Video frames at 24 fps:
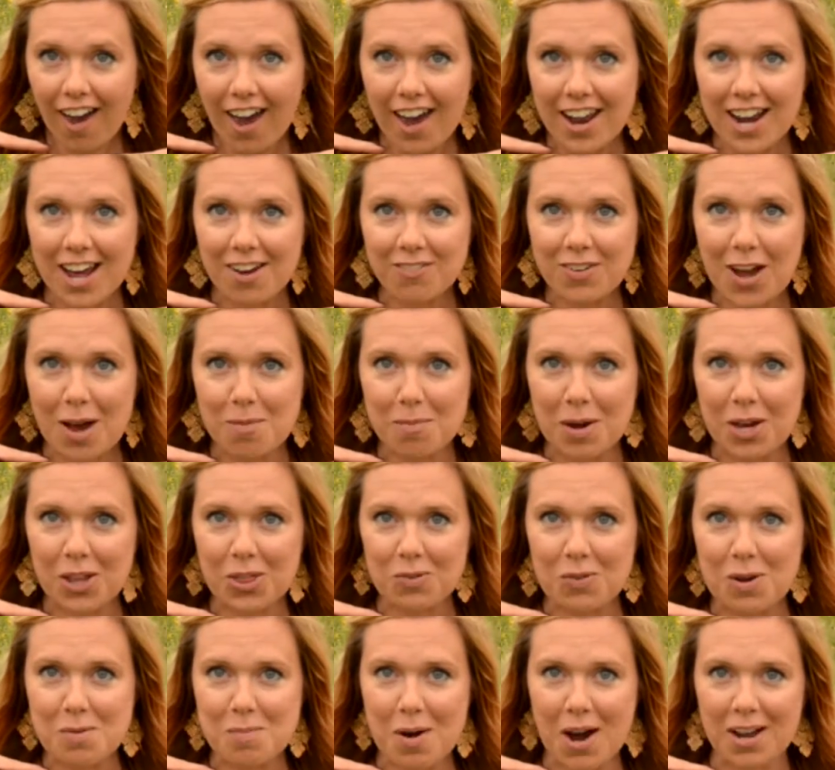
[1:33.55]
And I've got my
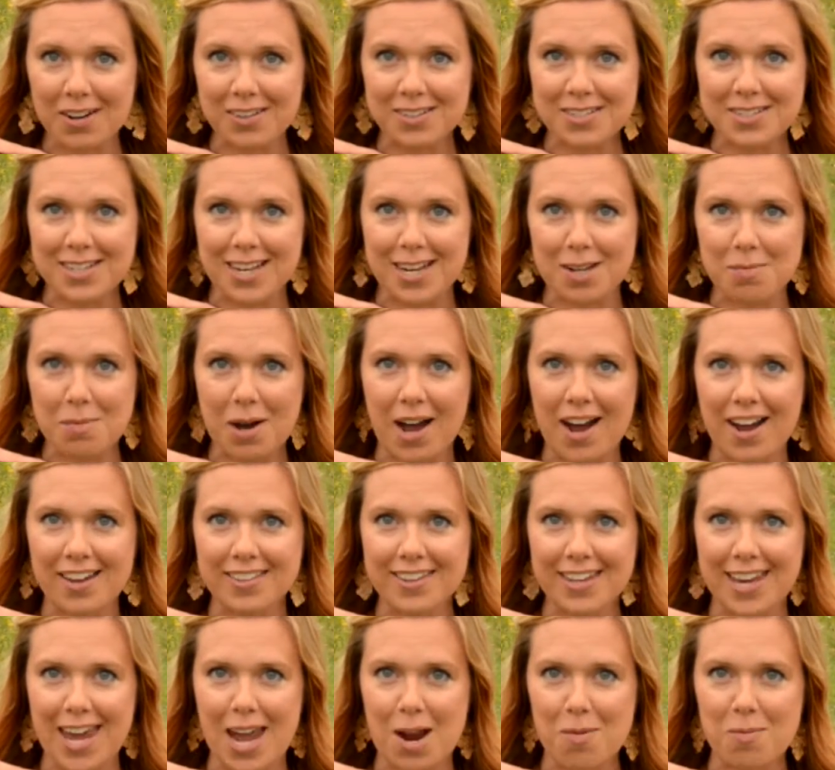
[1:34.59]
3 models standing behind
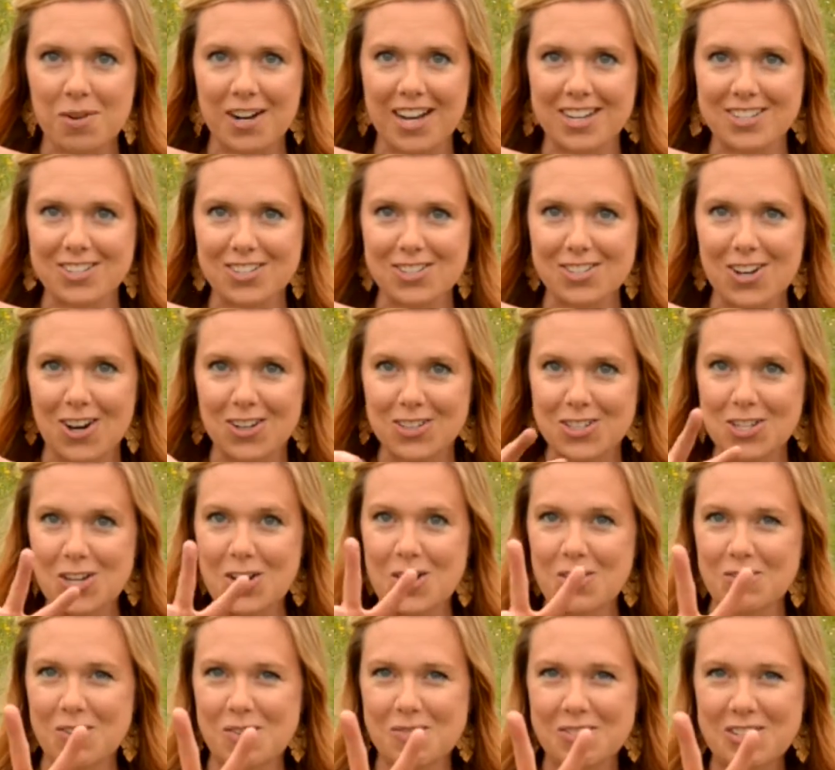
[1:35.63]
the camera, and I just saw
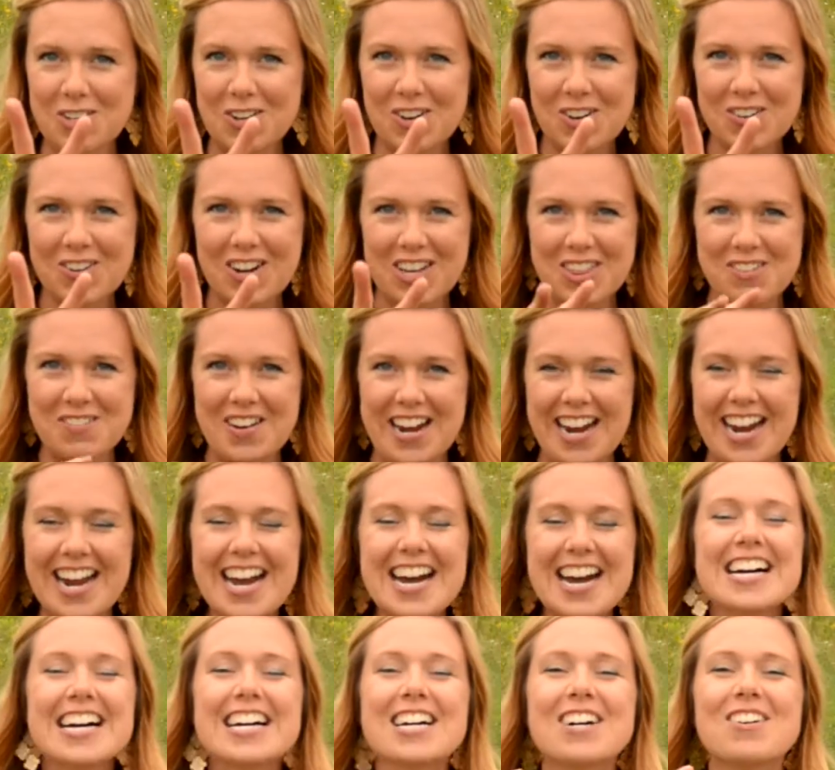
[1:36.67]
2 of them do it with me,
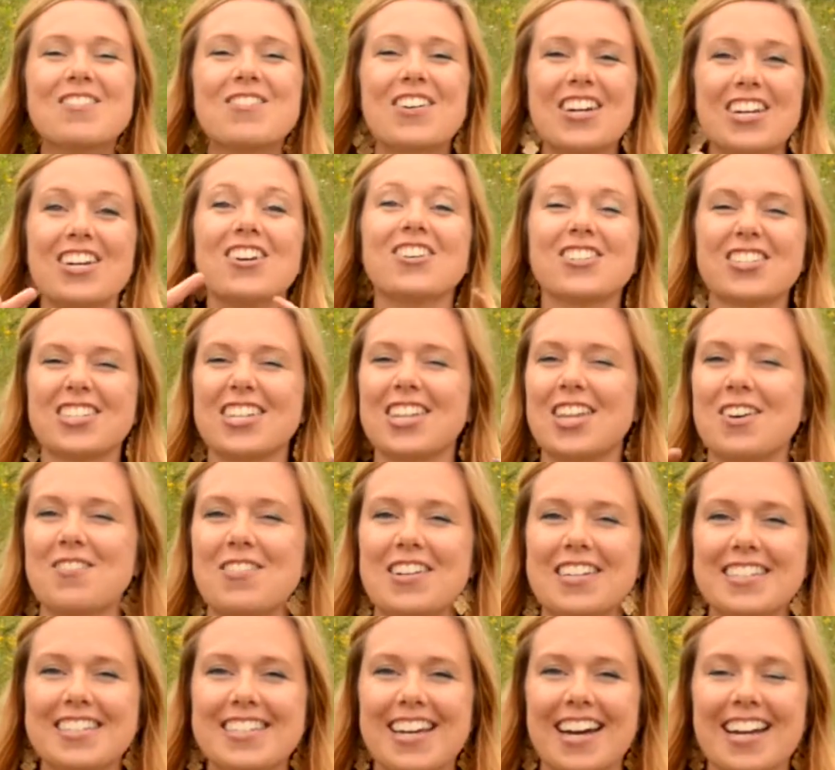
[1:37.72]
but you'll see them
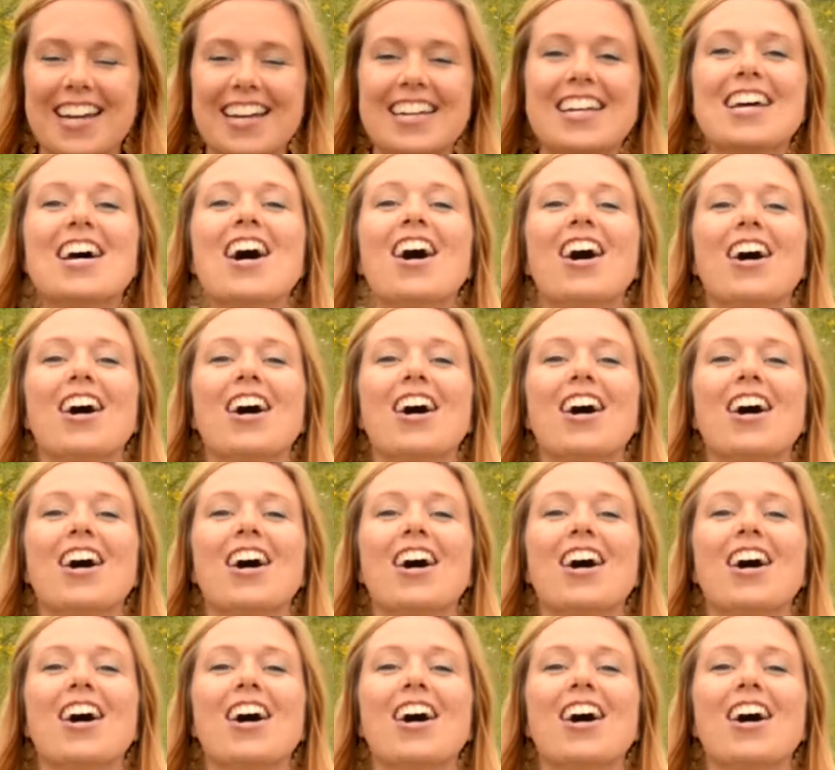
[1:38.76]
in a second.